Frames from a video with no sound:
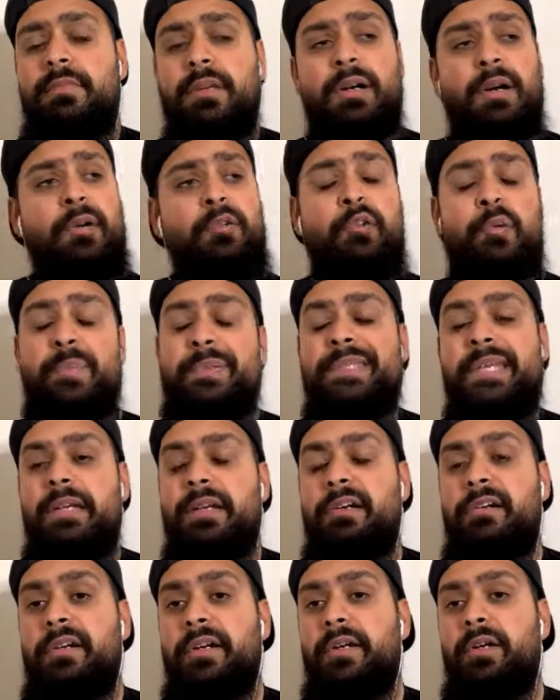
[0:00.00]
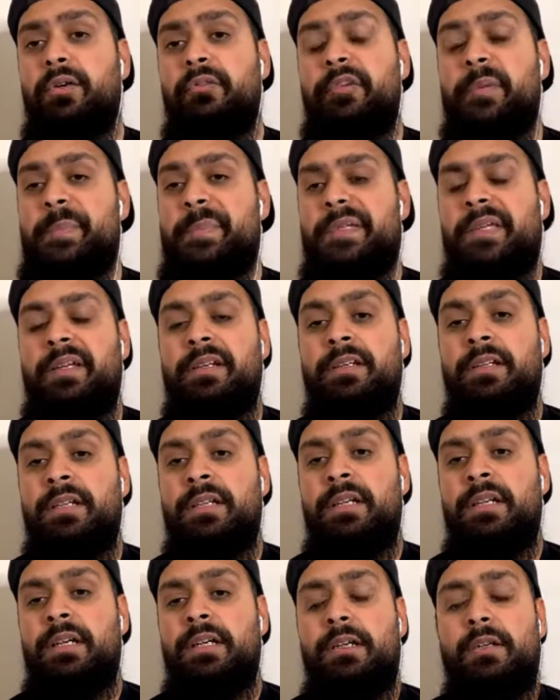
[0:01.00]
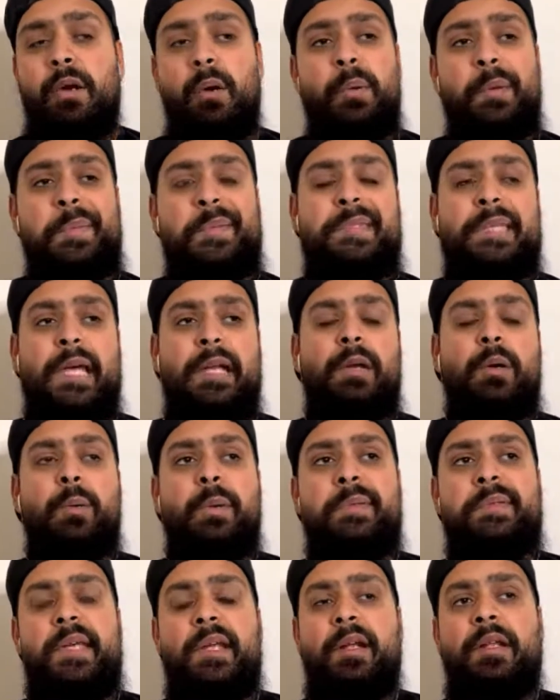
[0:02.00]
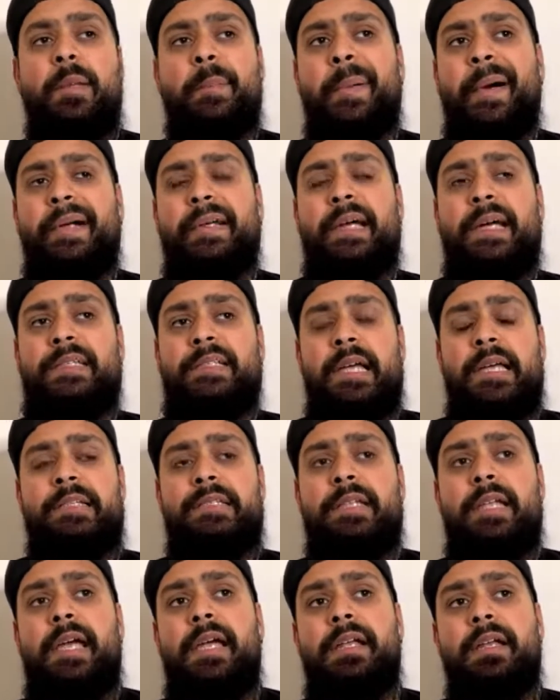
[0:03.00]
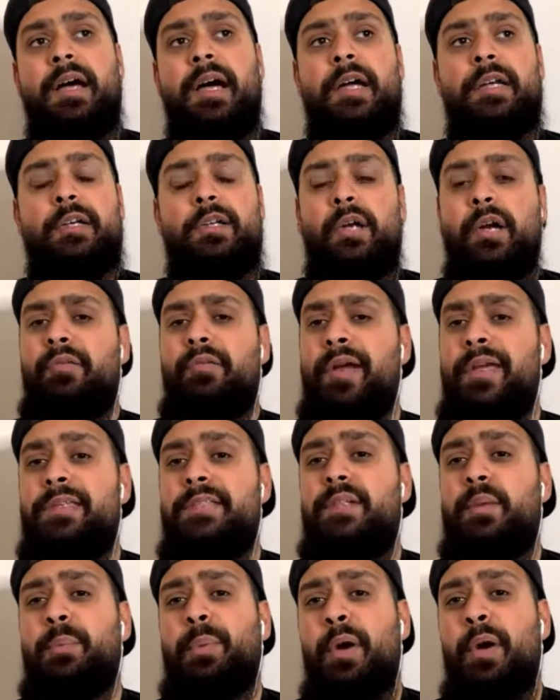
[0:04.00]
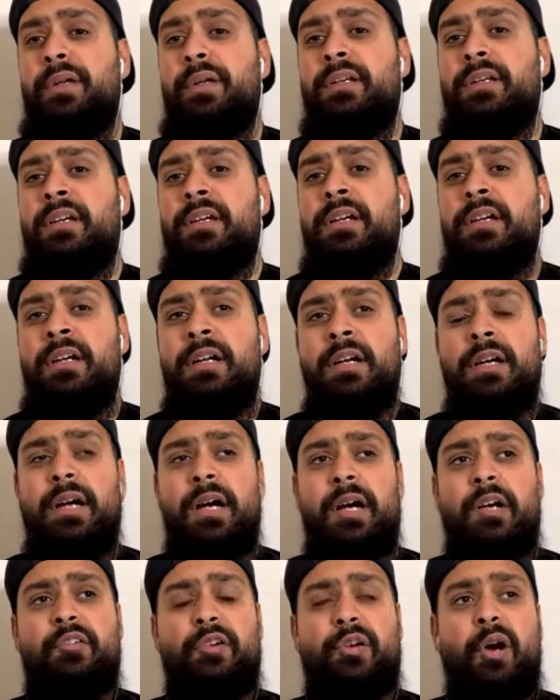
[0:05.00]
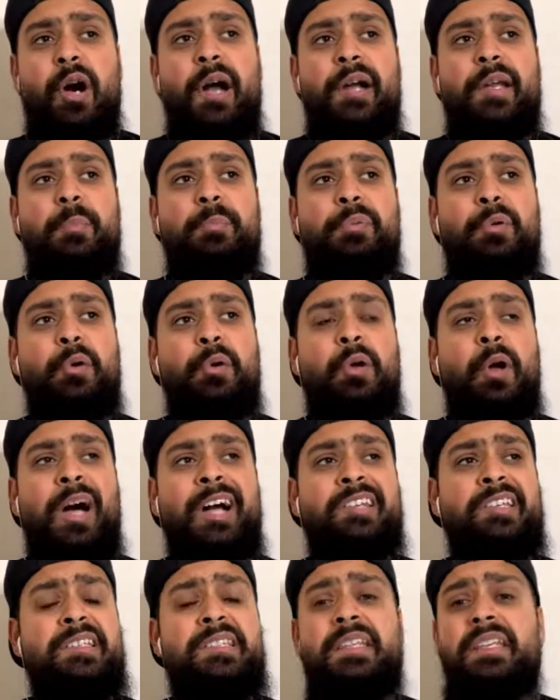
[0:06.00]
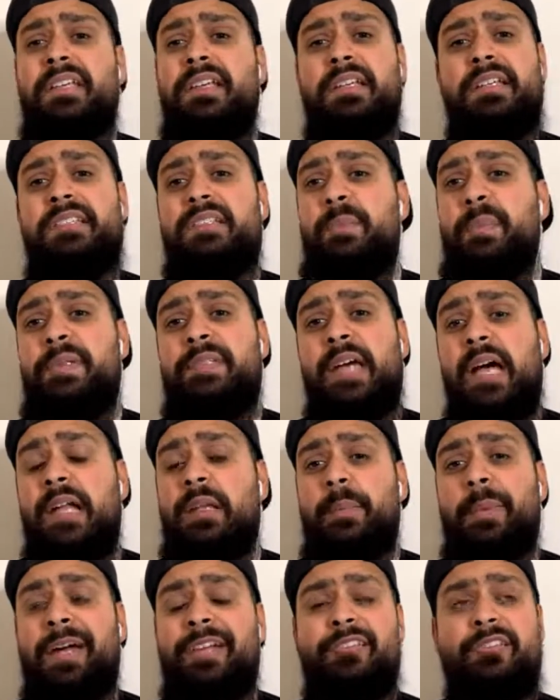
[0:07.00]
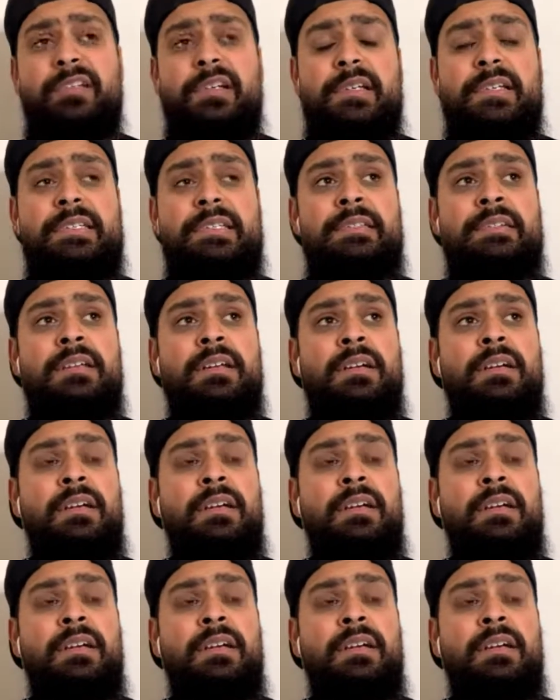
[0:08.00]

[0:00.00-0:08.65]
100% agree. 100%. We were saying on the podcast yesterday, and I raised the point regarding Bruno. I just think he needs to be sat on the bench because,